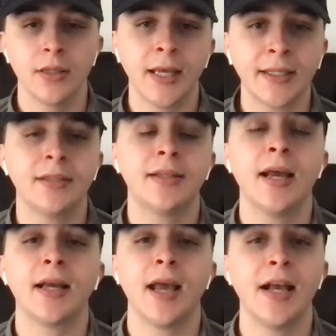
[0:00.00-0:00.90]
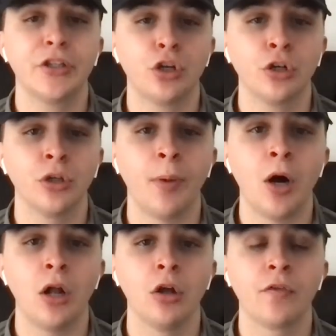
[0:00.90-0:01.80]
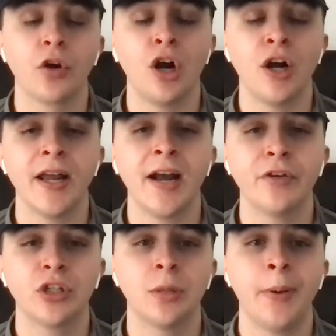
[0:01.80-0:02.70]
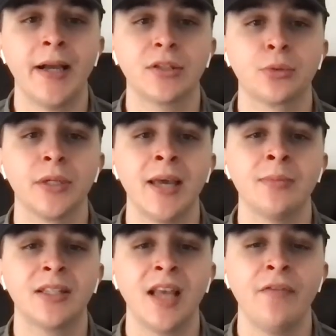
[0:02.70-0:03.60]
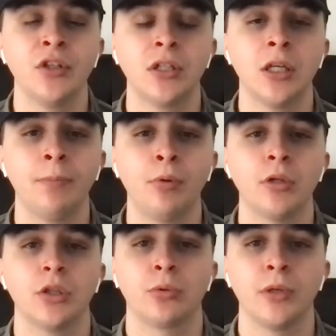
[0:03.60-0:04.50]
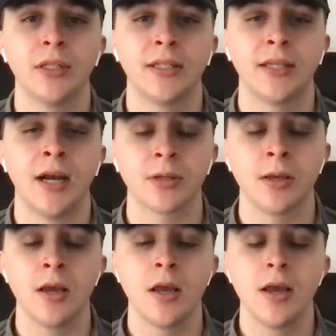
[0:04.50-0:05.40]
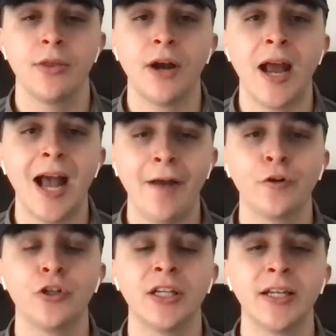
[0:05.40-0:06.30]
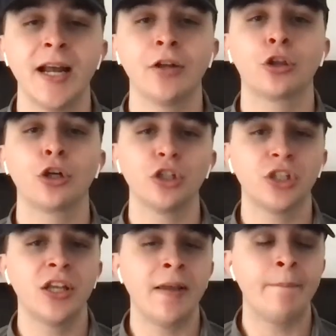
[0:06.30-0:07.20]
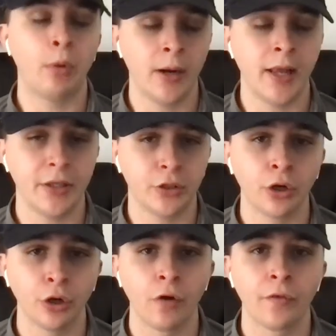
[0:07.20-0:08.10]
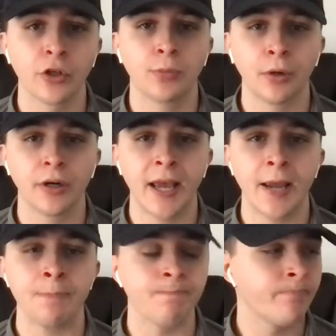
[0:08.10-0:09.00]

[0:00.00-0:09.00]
Texas Tech has turned the ball over on average the past 3 games 17.3 times. They're averaging now 13.8 turnovers per game.